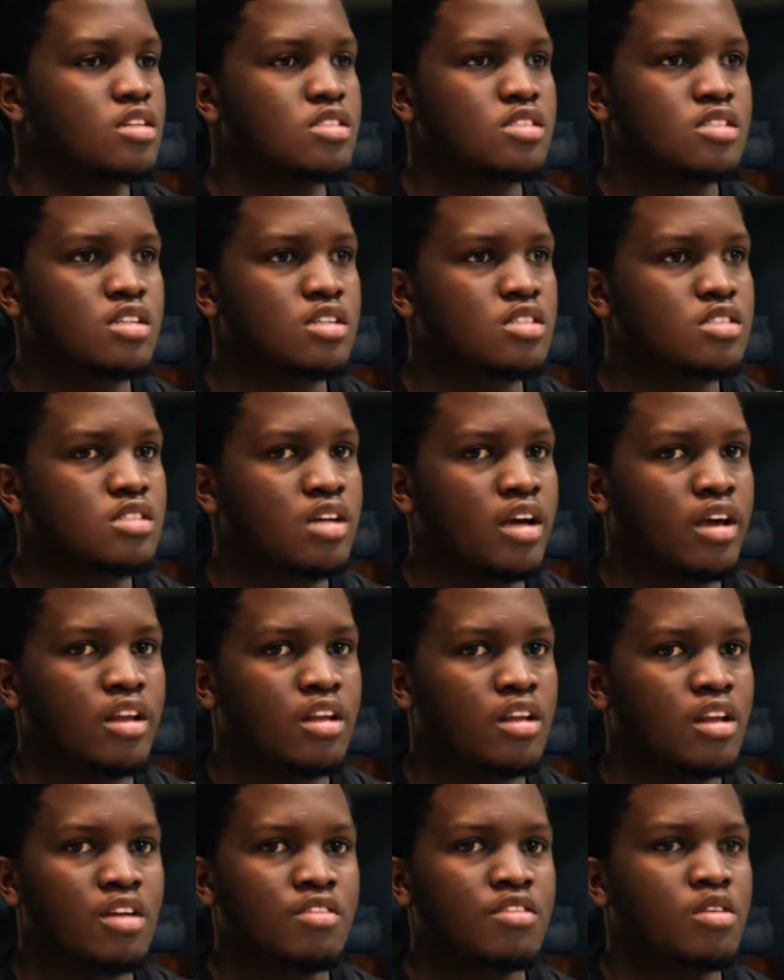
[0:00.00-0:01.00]
six, I
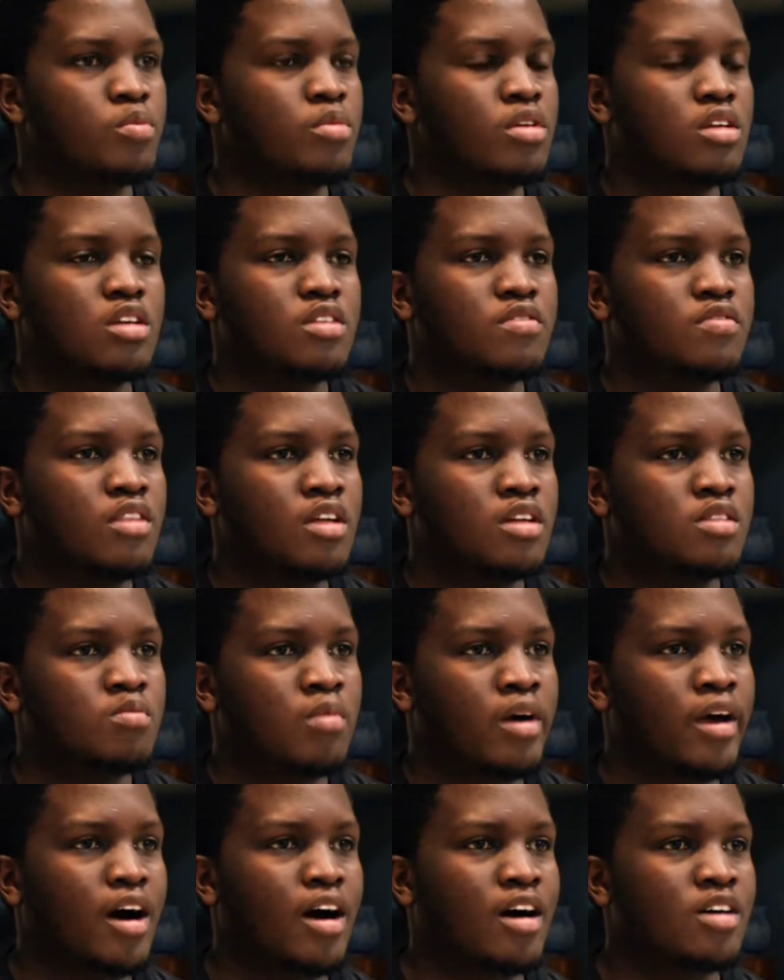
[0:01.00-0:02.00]
never believed that
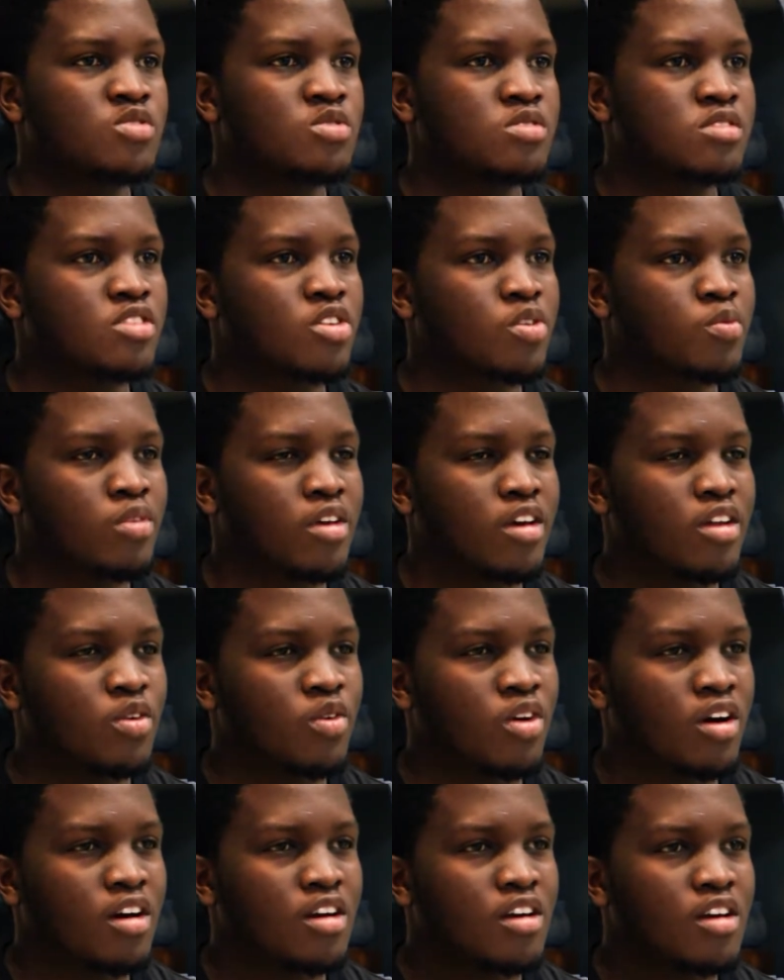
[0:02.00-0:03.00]
my art would take me
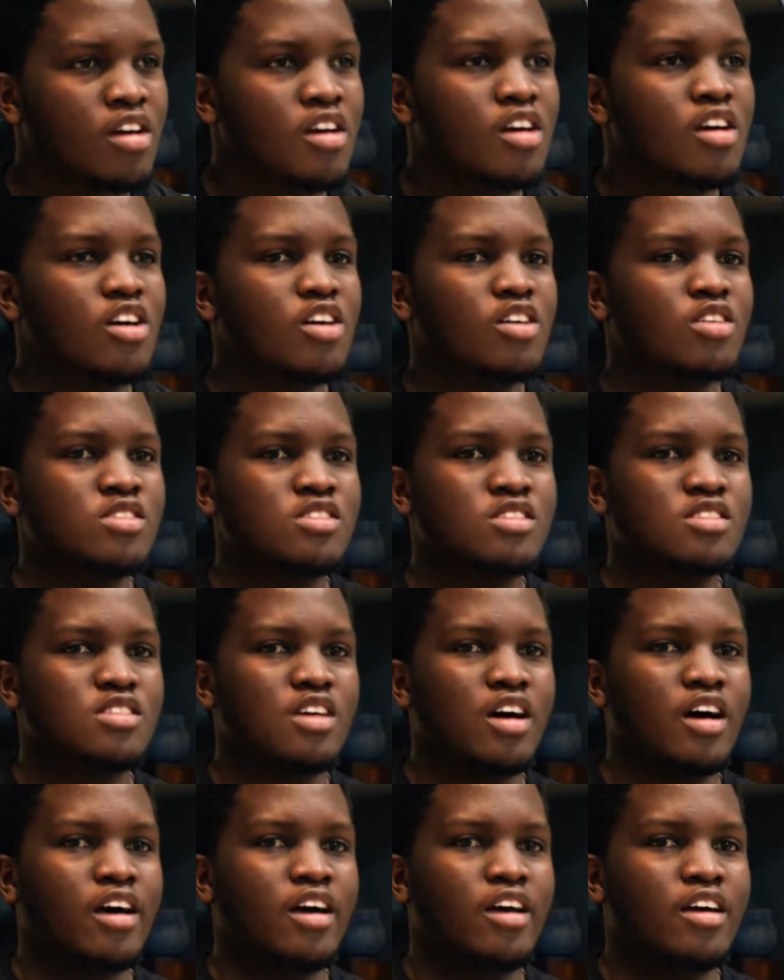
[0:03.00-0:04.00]
anywhere because
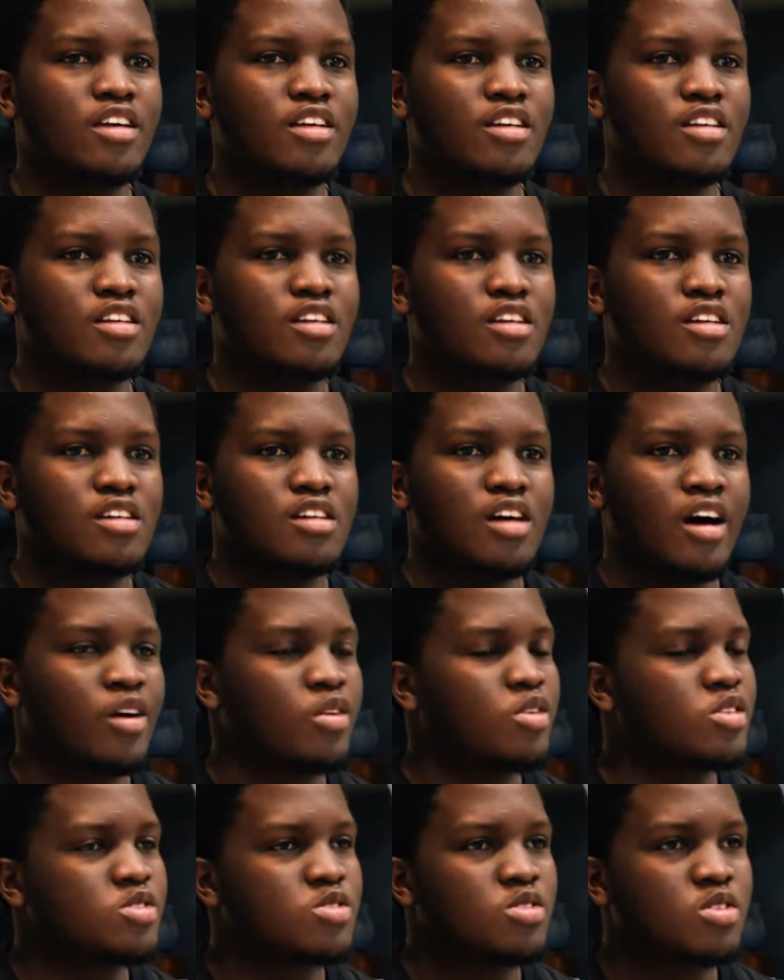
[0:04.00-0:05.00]
I I
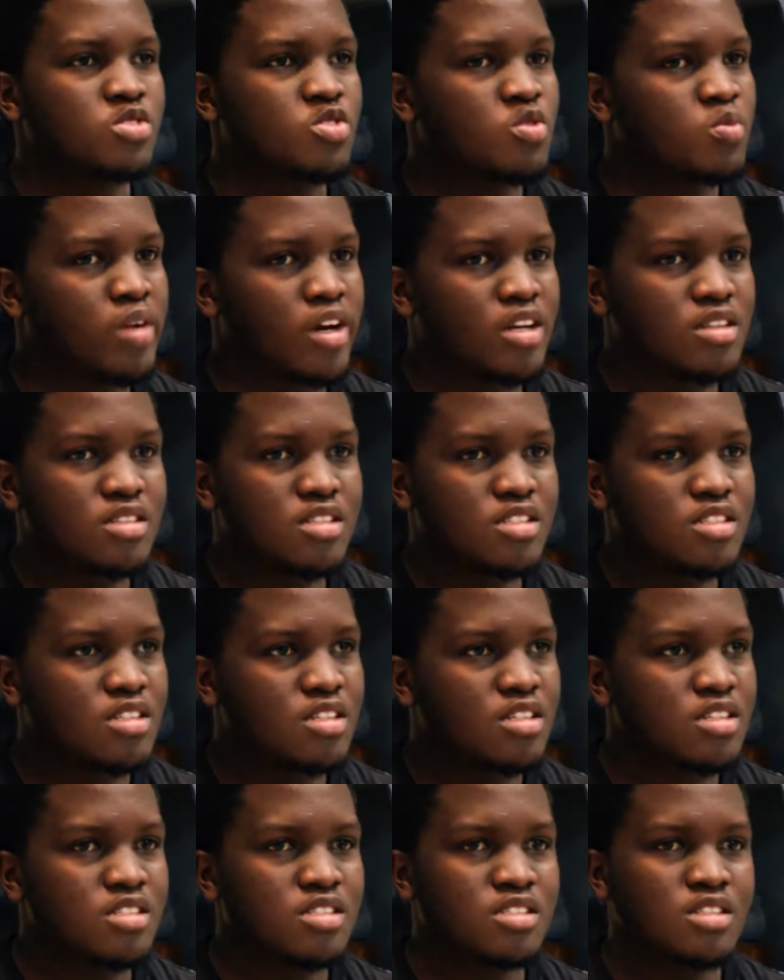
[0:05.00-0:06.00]
always talked to my
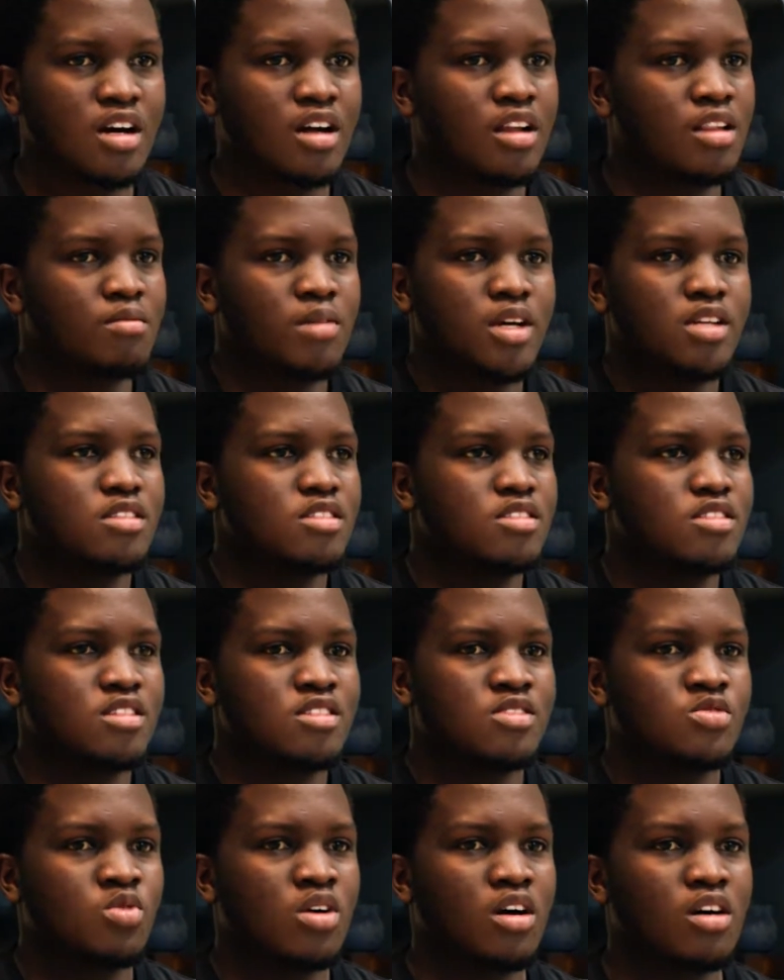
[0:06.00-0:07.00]
teachers, and my
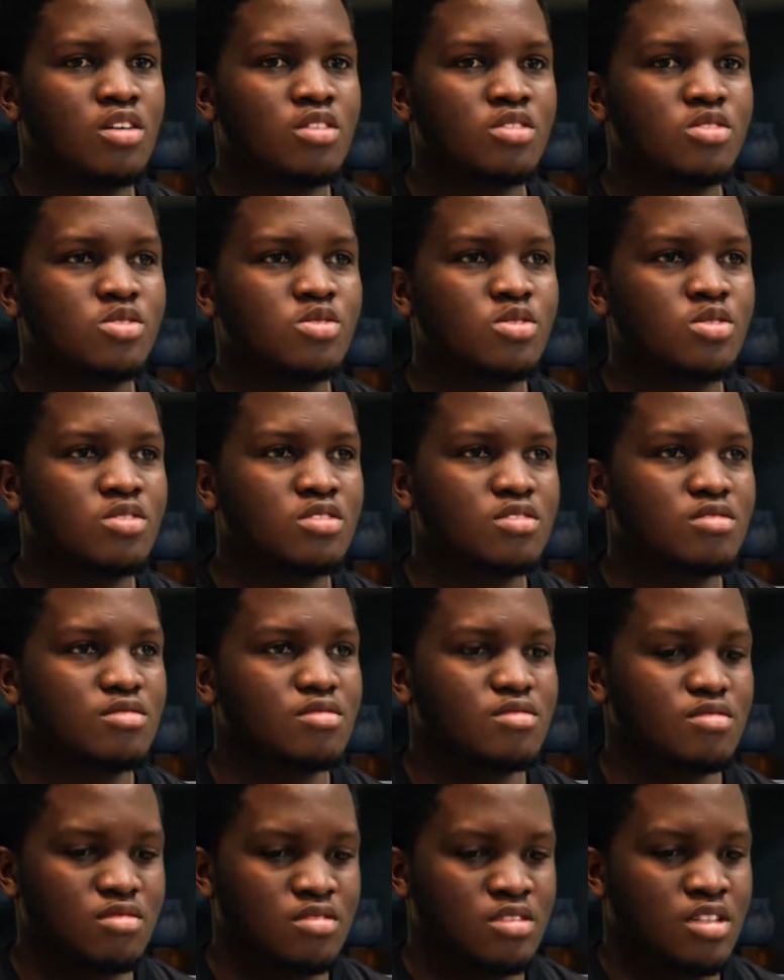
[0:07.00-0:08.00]
teachers were also
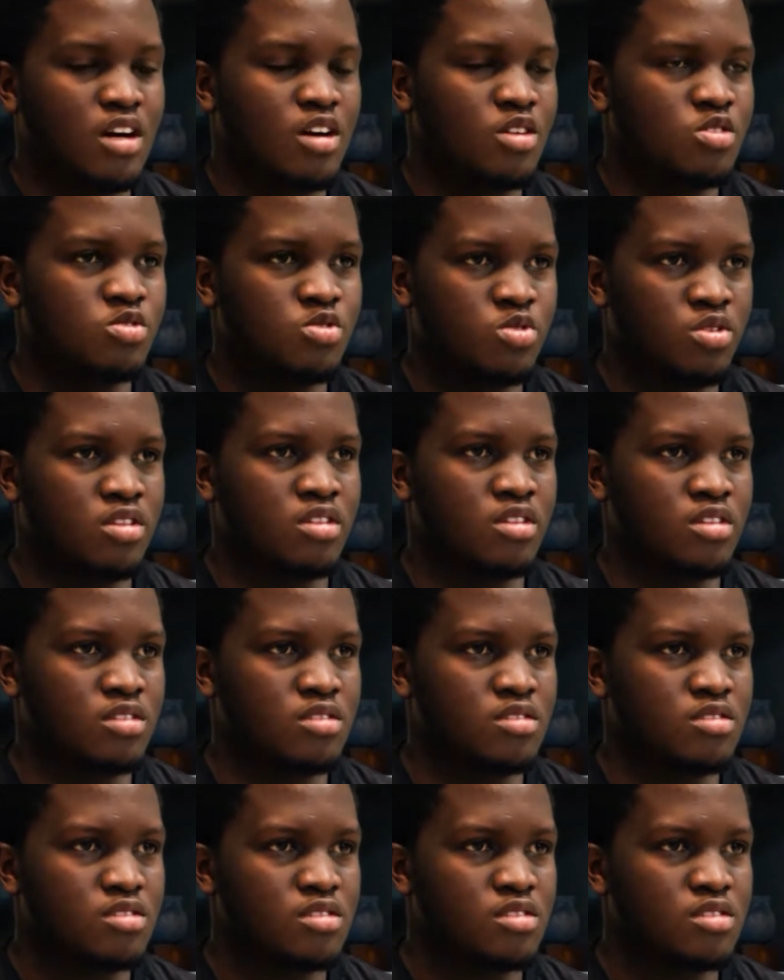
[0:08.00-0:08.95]
down to the